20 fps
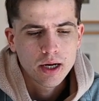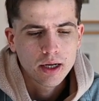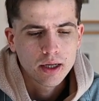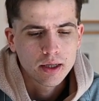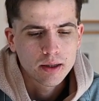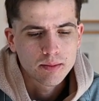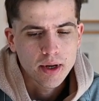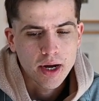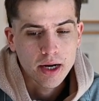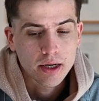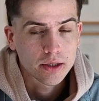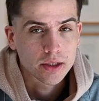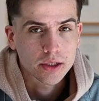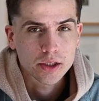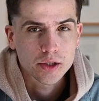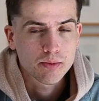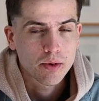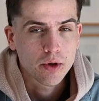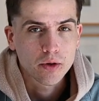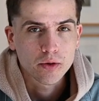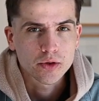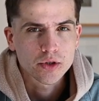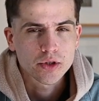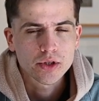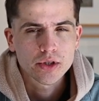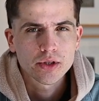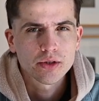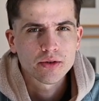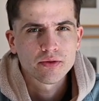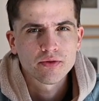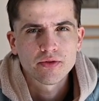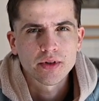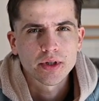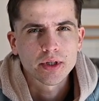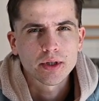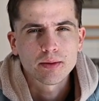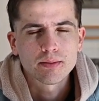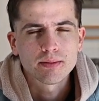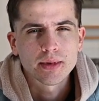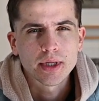how to expose
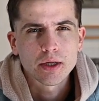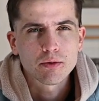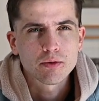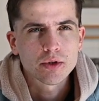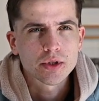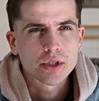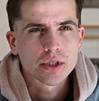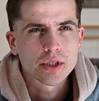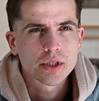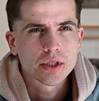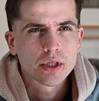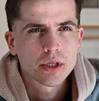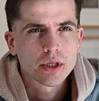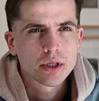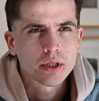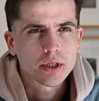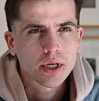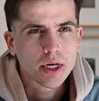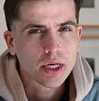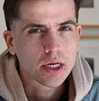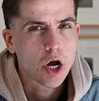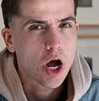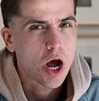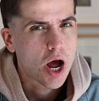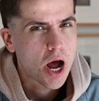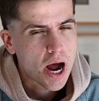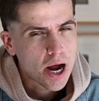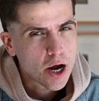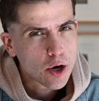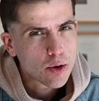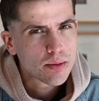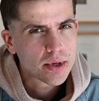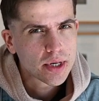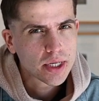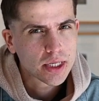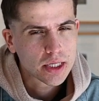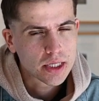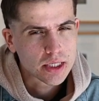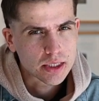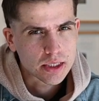film. And it was
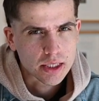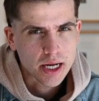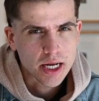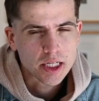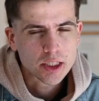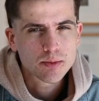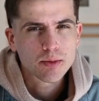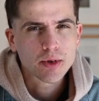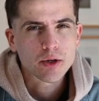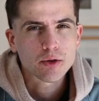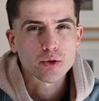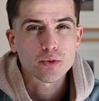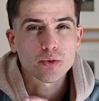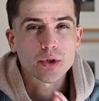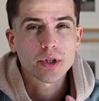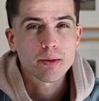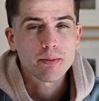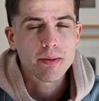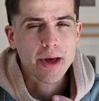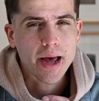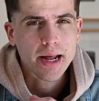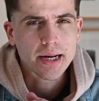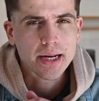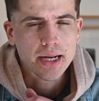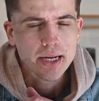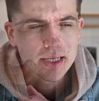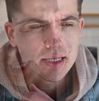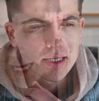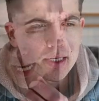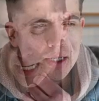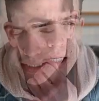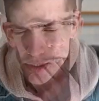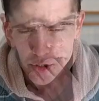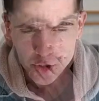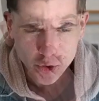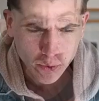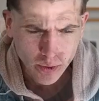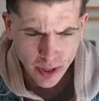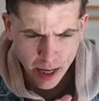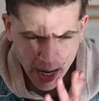eye-opening in a sense, but I was really bad at it.
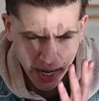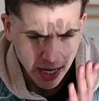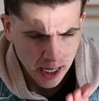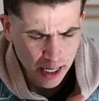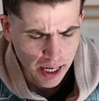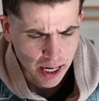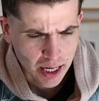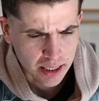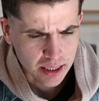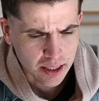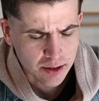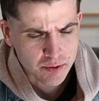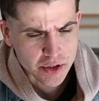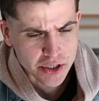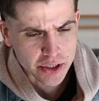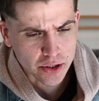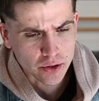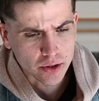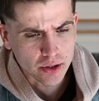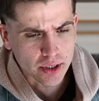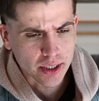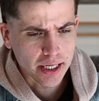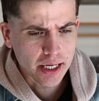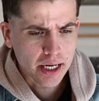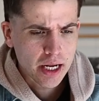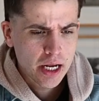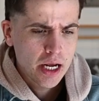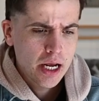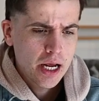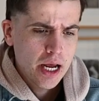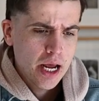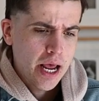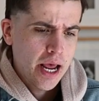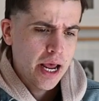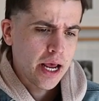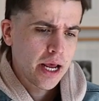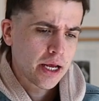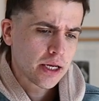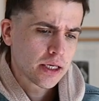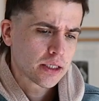So I loved it early.
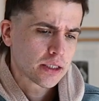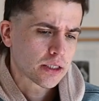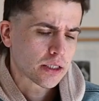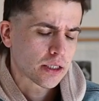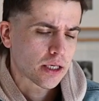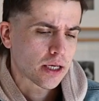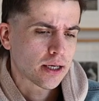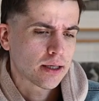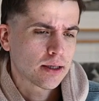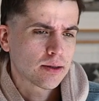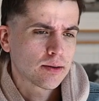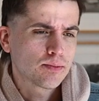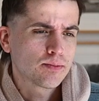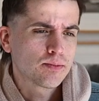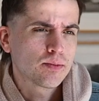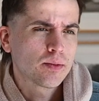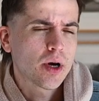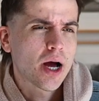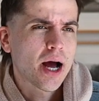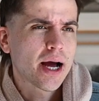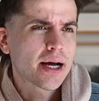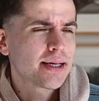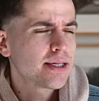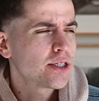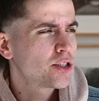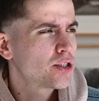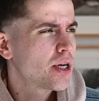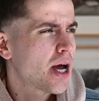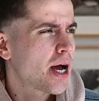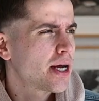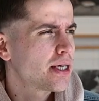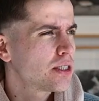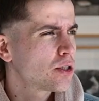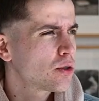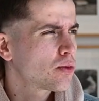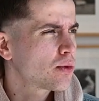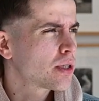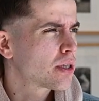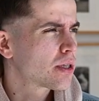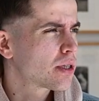And I
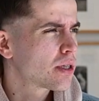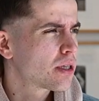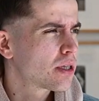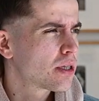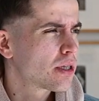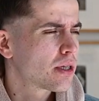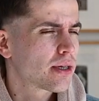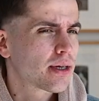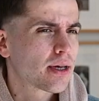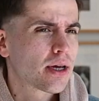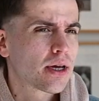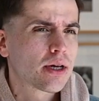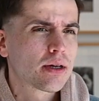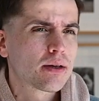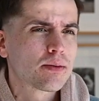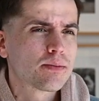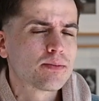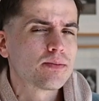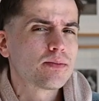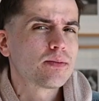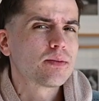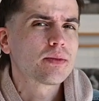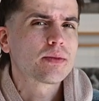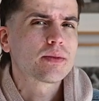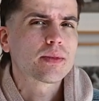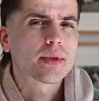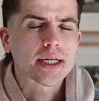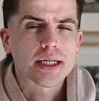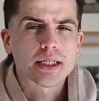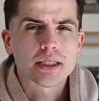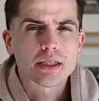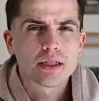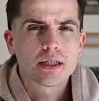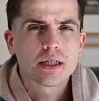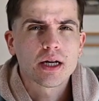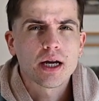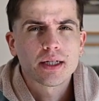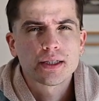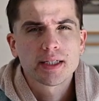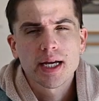deal with like
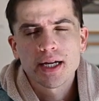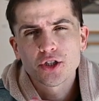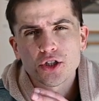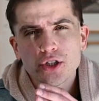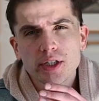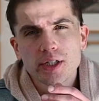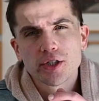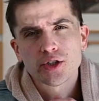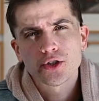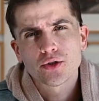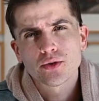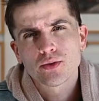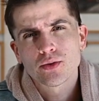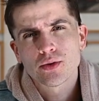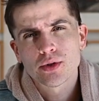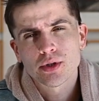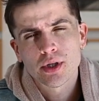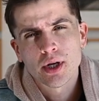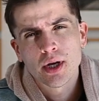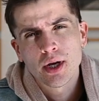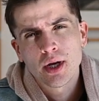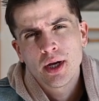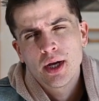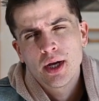attention issues.